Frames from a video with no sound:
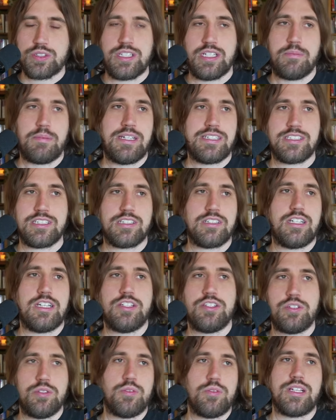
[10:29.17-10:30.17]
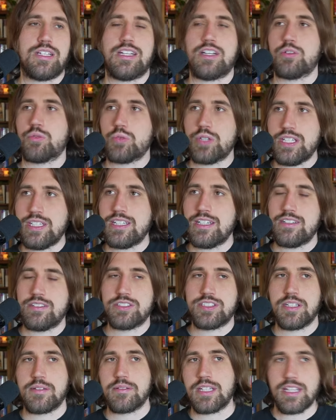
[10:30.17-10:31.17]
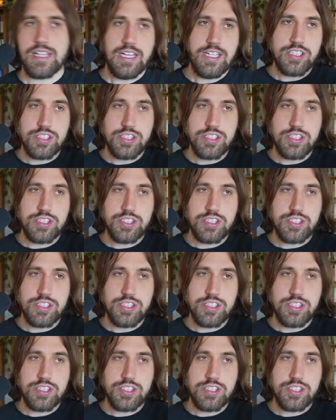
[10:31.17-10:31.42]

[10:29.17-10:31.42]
They're basically doing like retail or something.